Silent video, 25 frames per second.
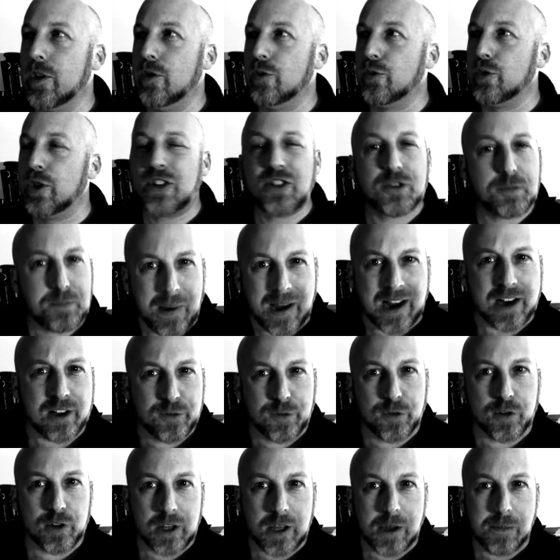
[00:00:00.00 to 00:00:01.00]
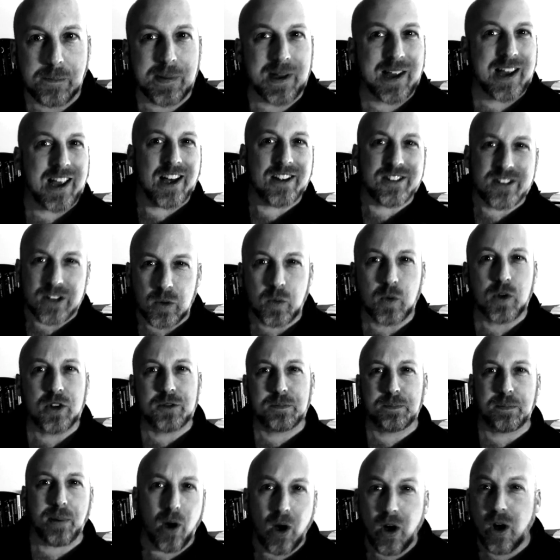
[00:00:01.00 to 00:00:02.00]
respectfully because it
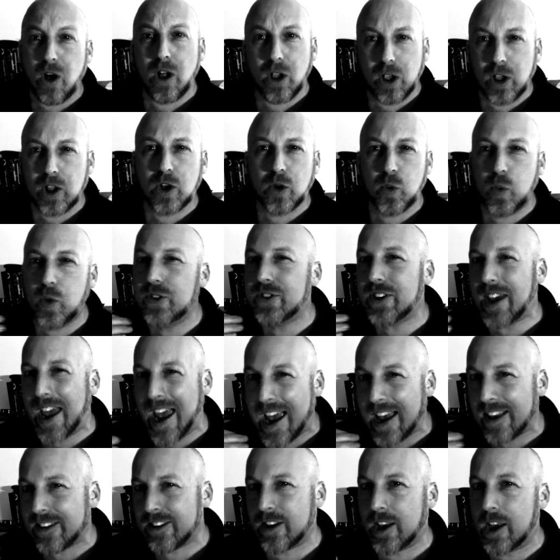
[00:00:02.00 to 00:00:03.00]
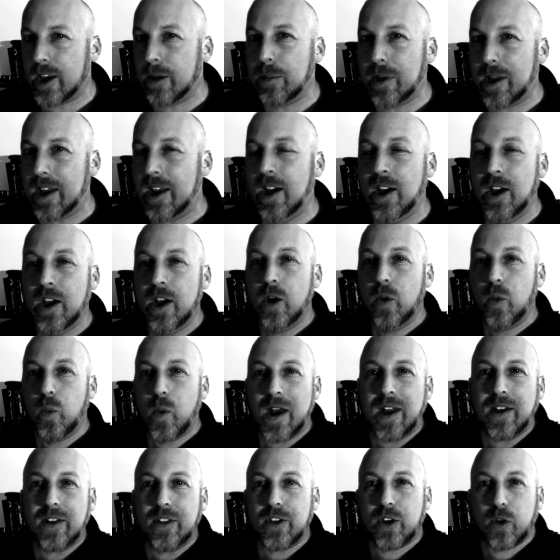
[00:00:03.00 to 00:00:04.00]
was Paul who was asking me
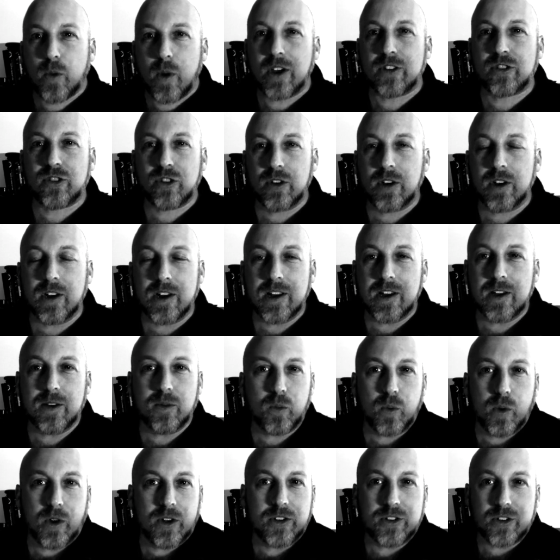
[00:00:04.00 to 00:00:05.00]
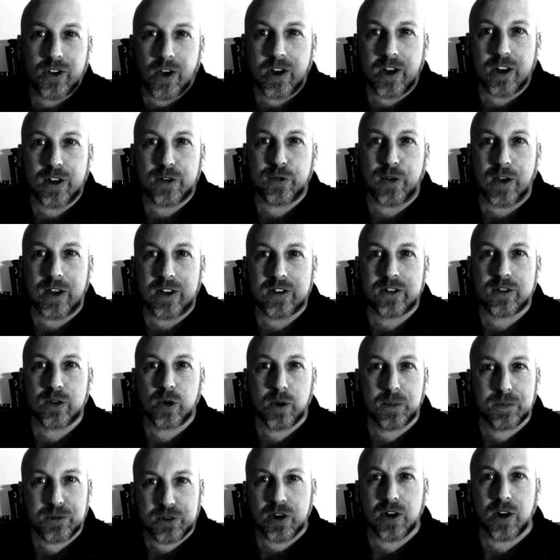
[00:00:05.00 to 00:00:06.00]
when the question was on its face
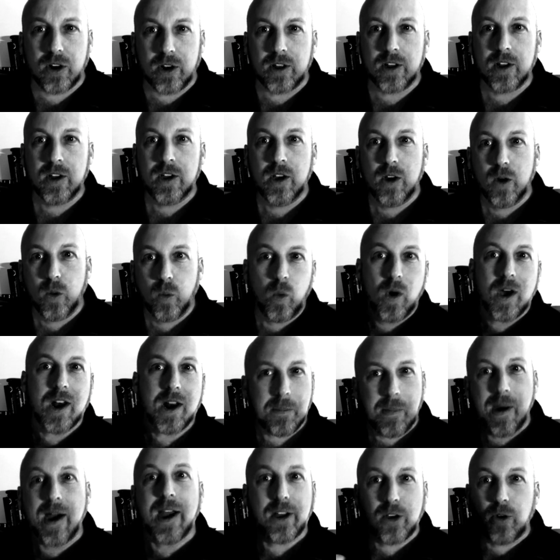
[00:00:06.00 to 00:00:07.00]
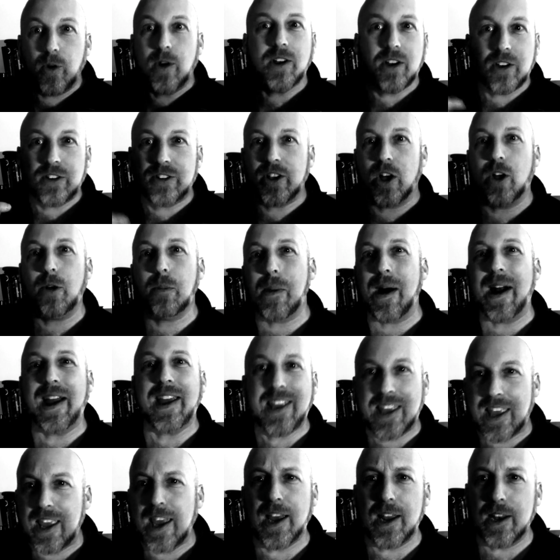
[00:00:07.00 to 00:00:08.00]
so absurd. What am I going to tell my
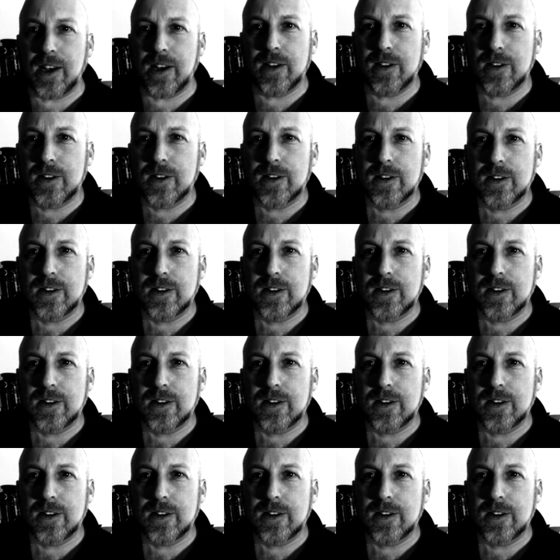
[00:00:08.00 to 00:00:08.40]
kid